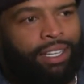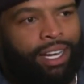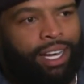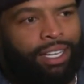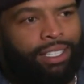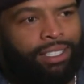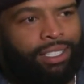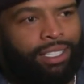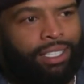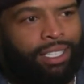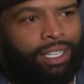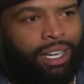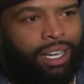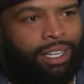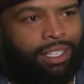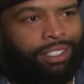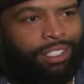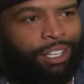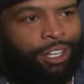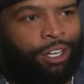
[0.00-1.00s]
IG
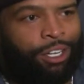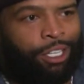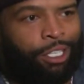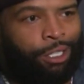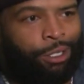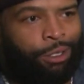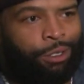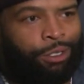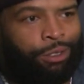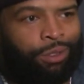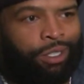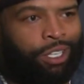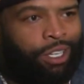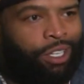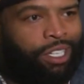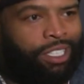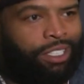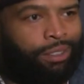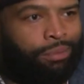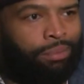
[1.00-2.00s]
kind of turn it loose. We
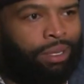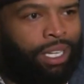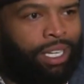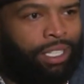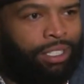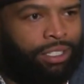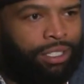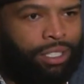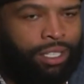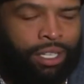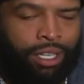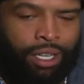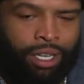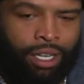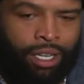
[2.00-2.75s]
know he's a blazer.